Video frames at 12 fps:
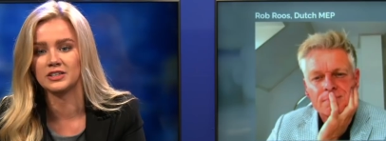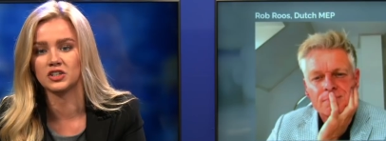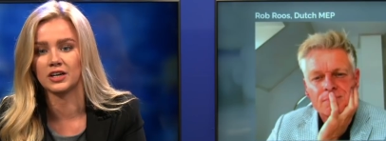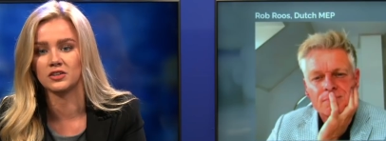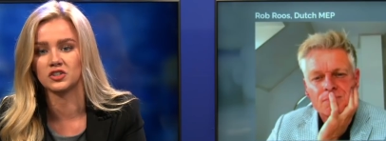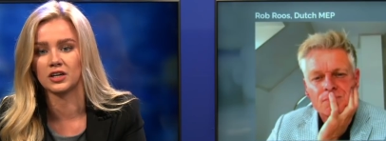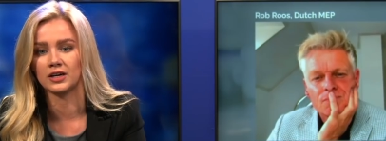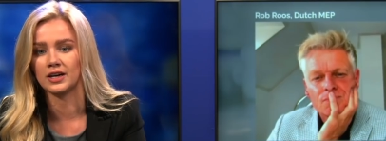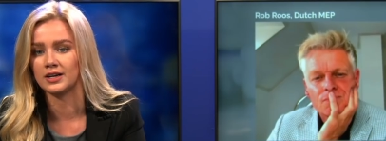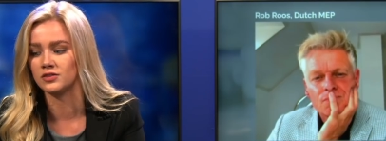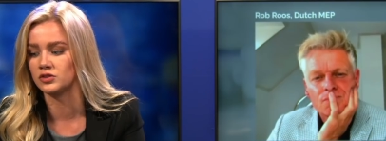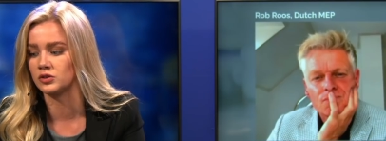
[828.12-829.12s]
Speaker 1: changing
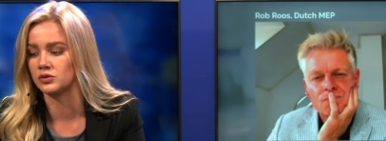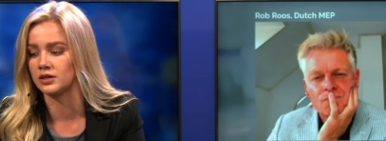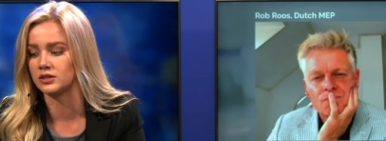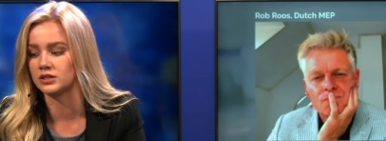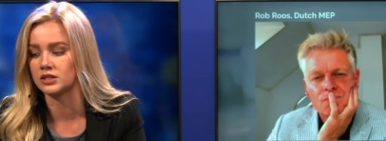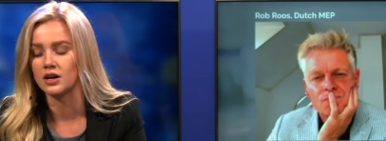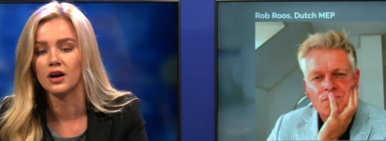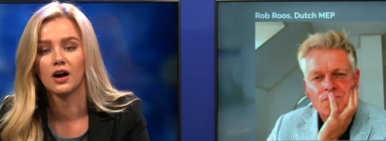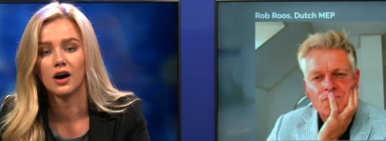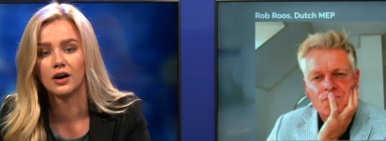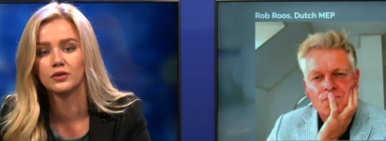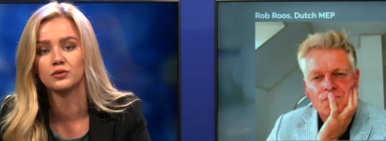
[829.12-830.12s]
into this
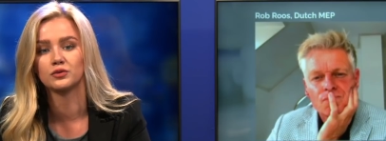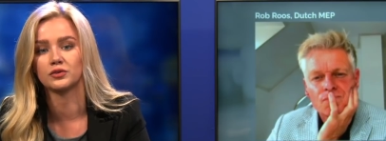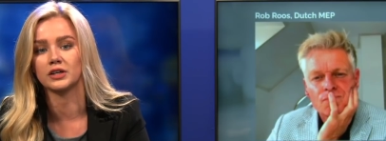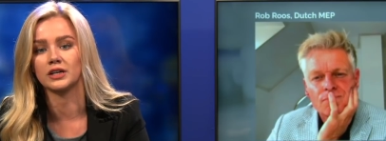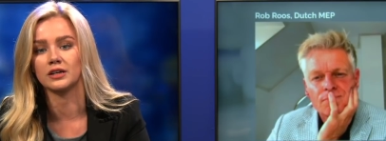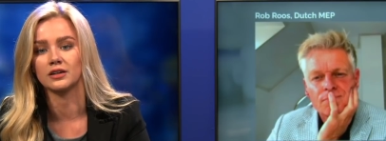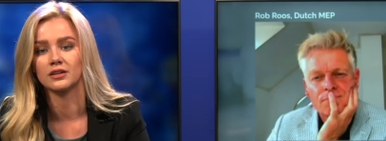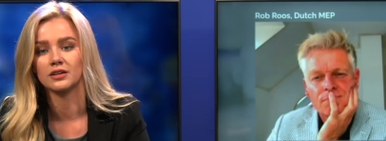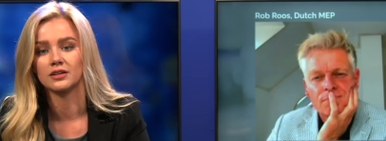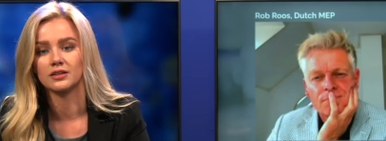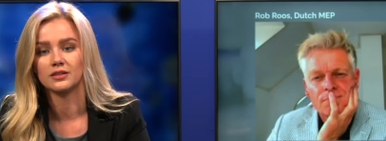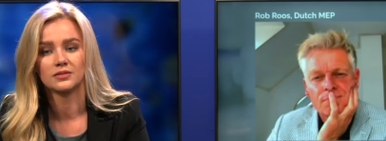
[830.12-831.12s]
unfree,
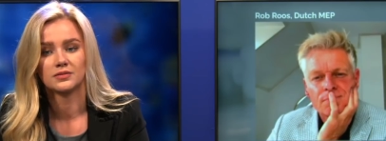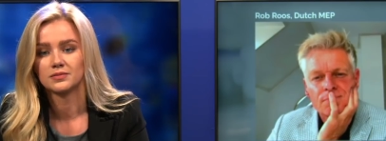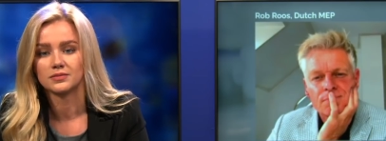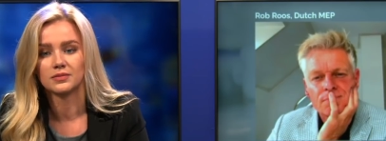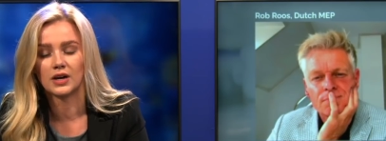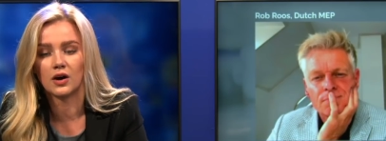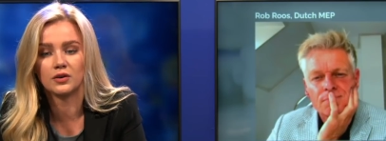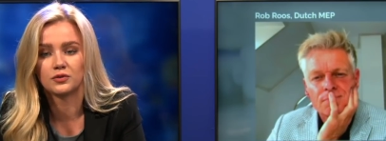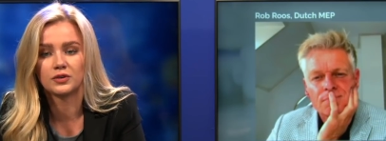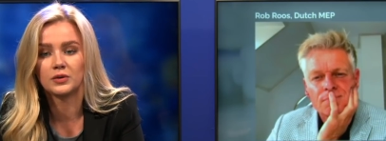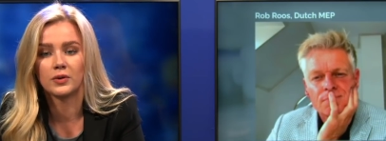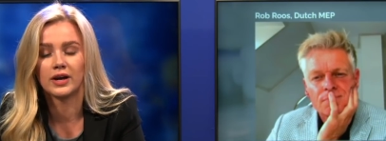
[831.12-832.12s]

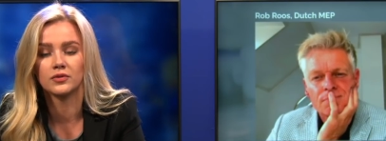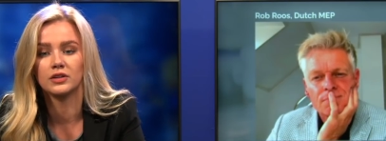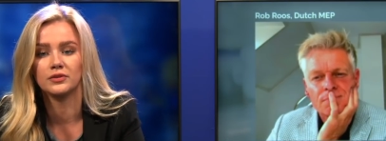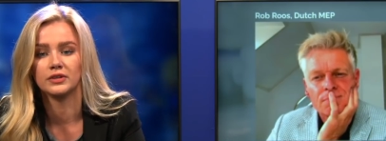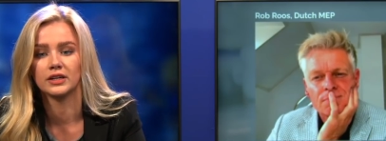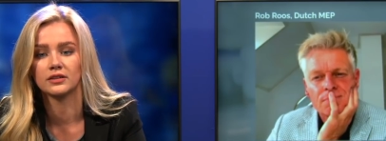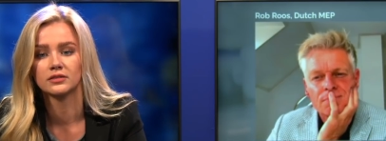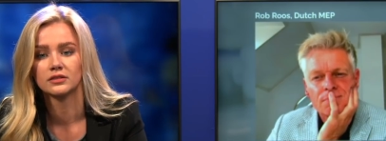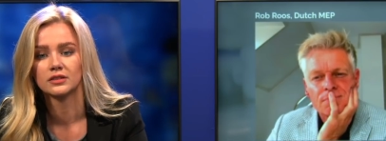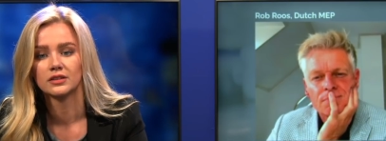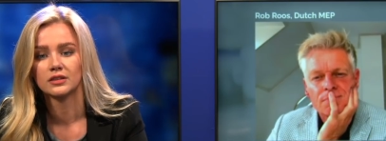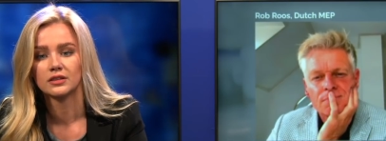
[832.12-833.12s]
unfree way of living?
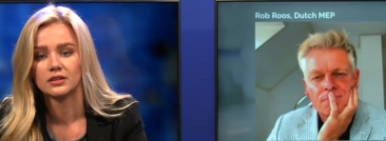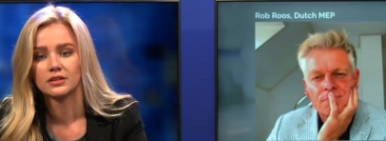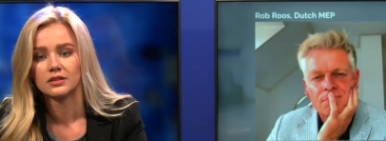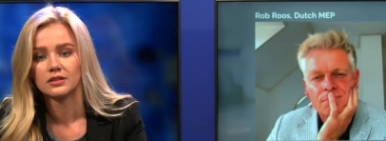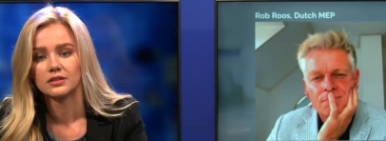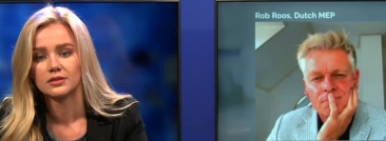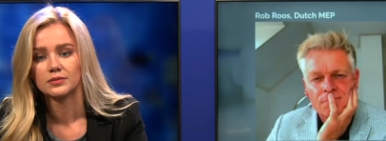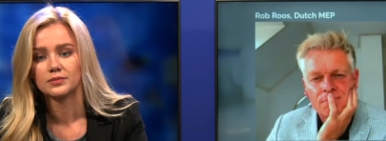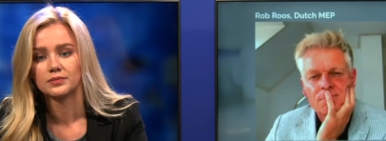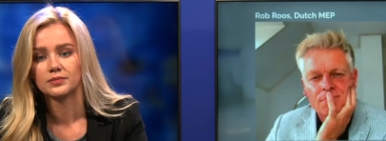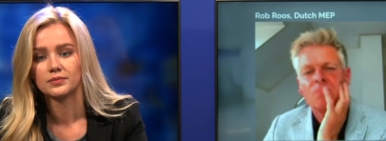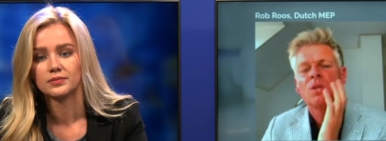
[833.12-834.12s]

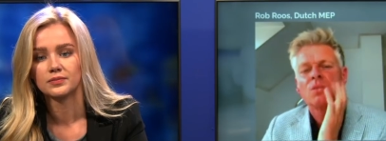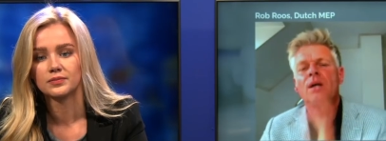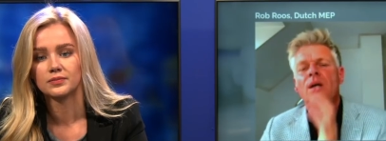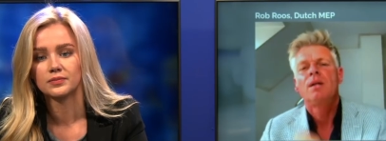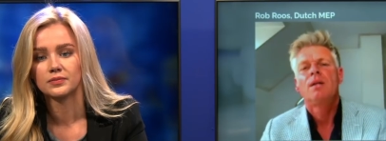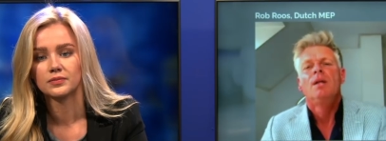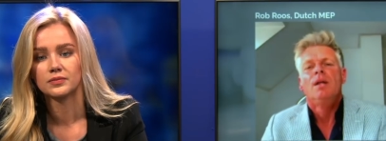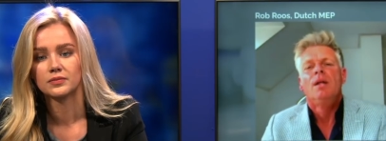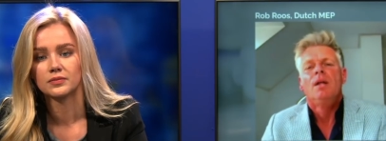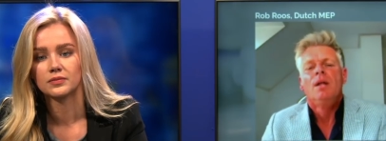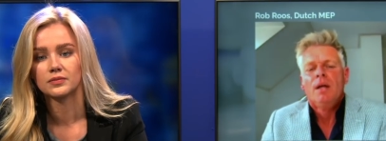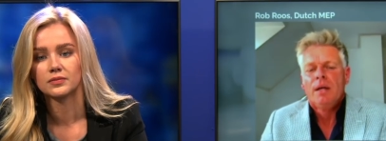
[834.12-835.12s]
Speaker 2: Yeah, they take away
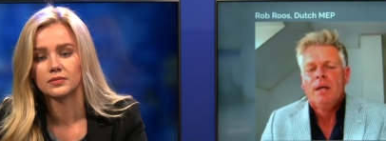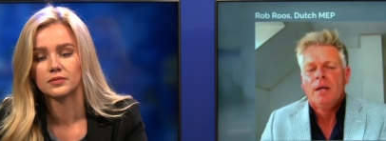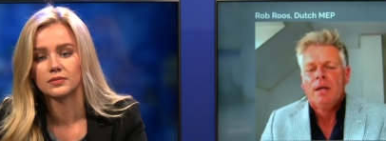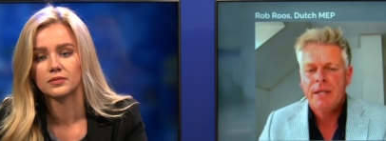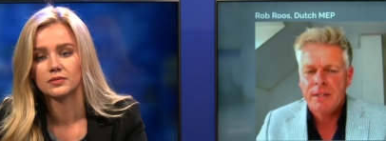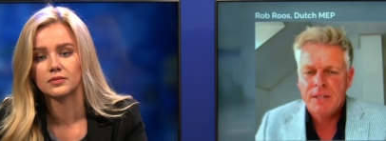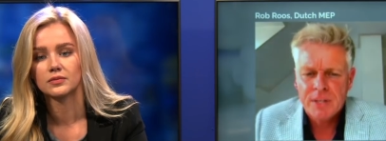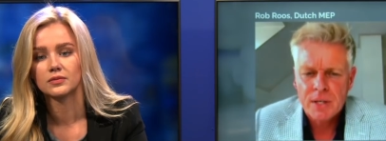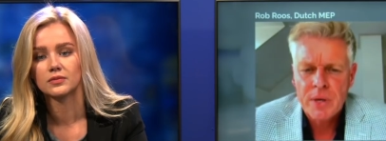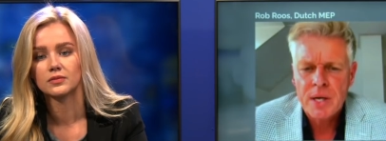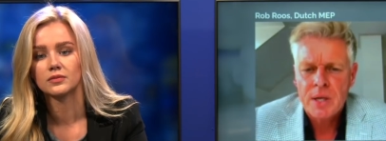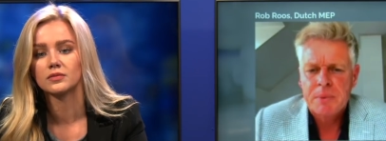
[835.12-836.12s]
our liberties and they make
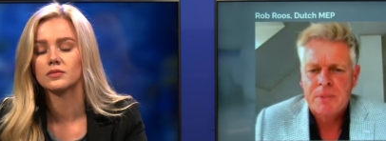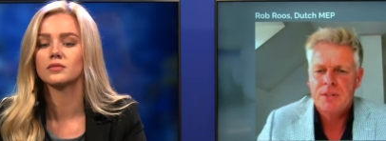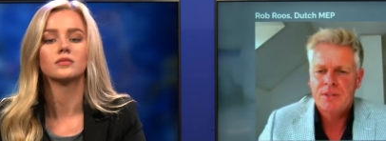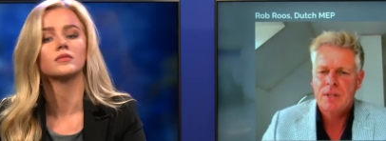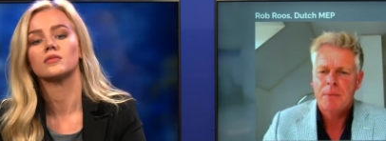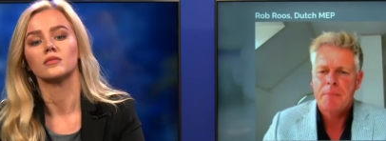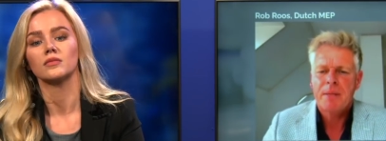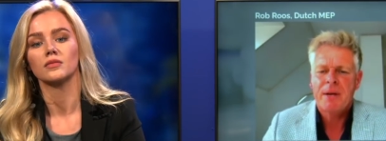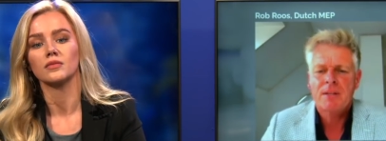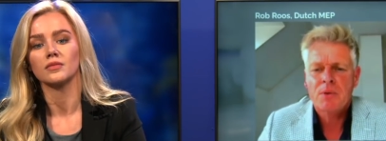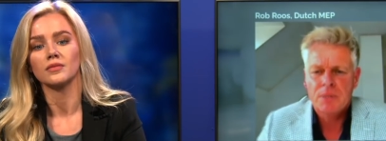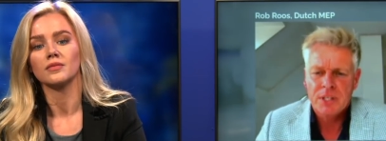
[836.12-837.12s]
them conditional
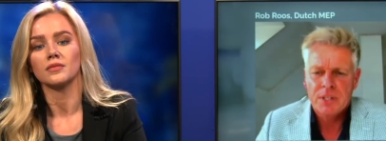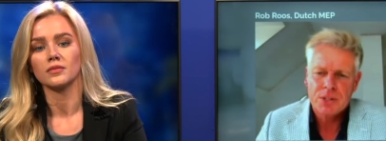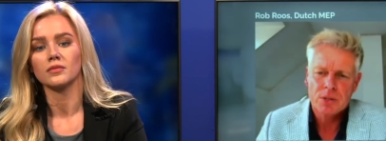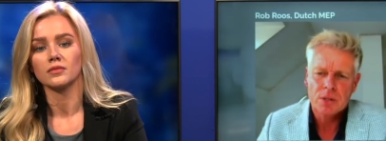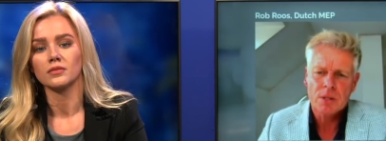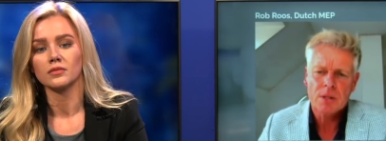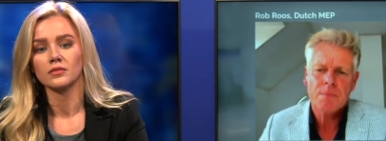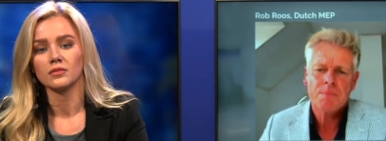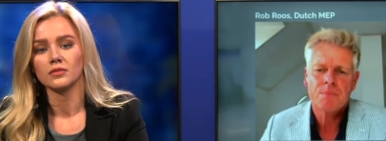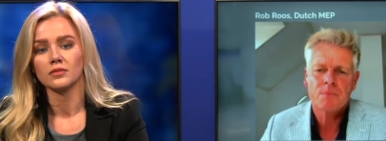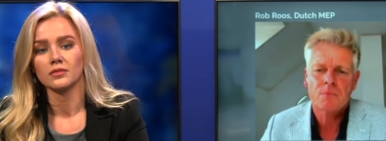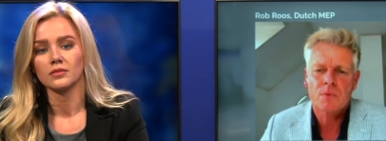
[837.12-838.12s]
uh, on a
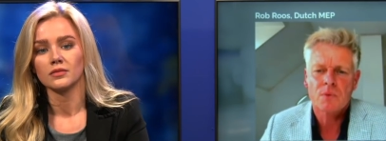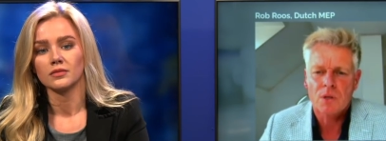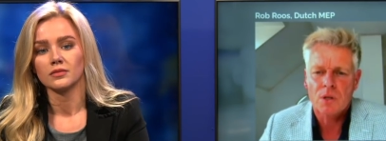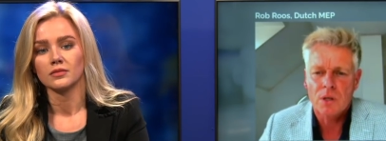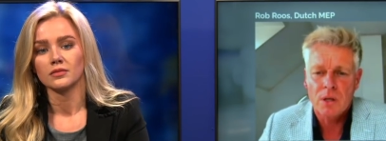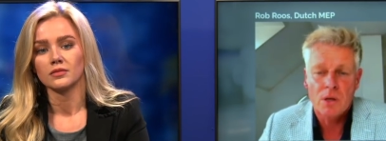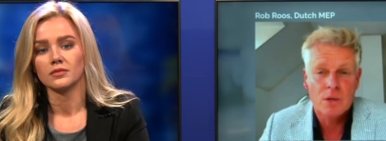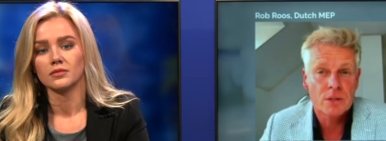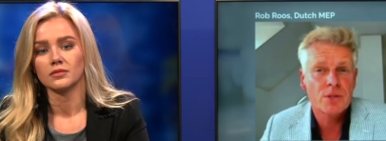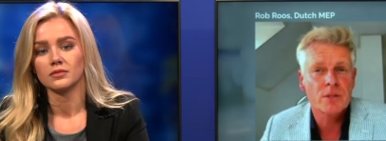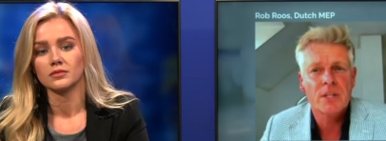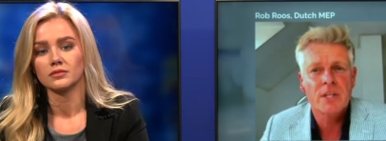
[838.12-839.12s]
certain health status,
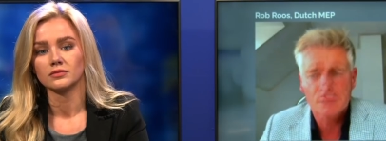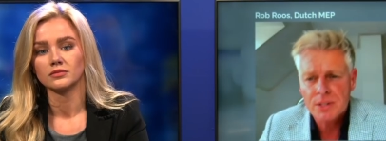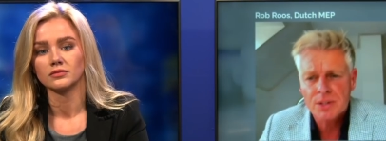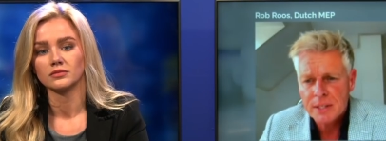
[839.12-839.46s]
and they call that